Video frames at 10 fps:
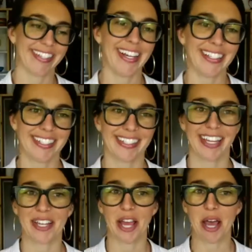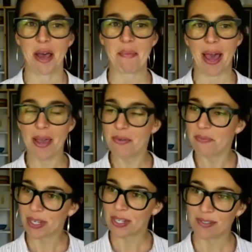Excellent. Um, I'm
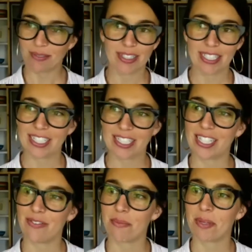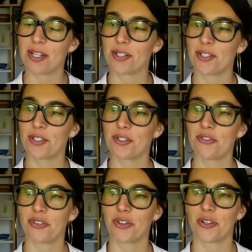going to leave a minute or two
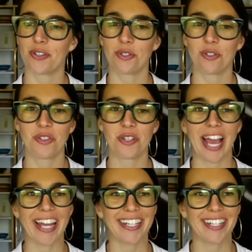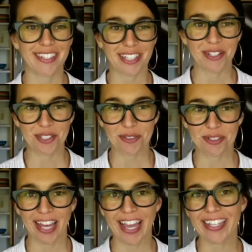for the two of you to add anything else you'd
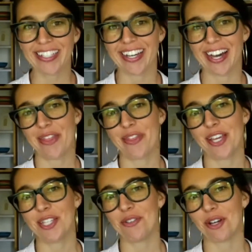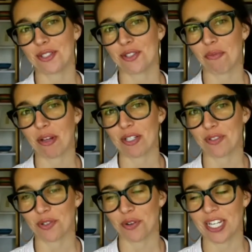like. Uh, thank you all so much
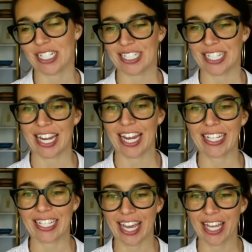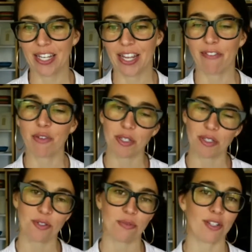for joining us today. Again, everyone
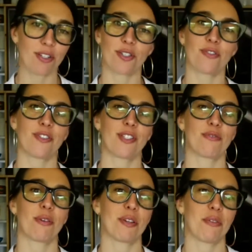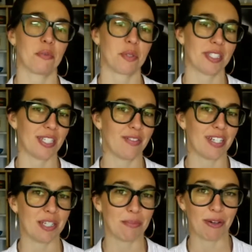who's registered for this webinar will receive an
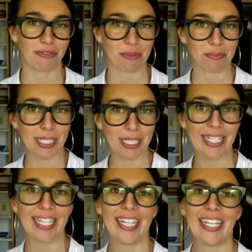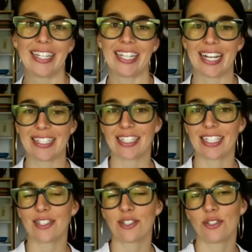email from me that has
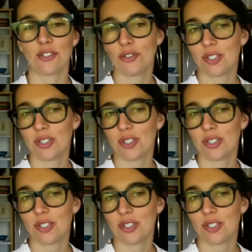links to